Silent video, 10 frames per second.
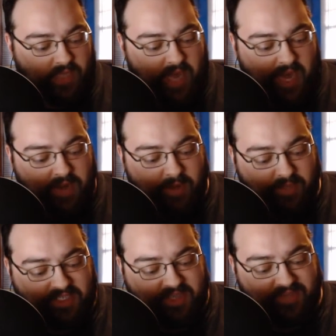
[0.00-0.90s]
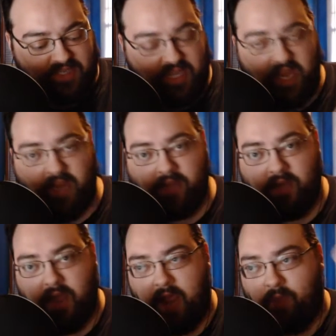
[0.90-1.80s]
number
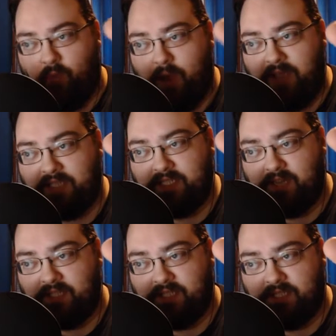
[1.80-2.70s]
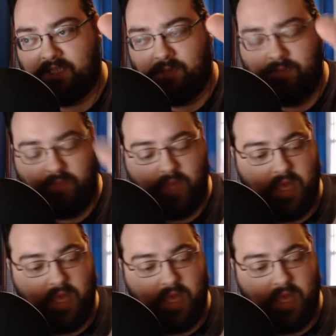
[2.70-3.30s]
17, a white sun system,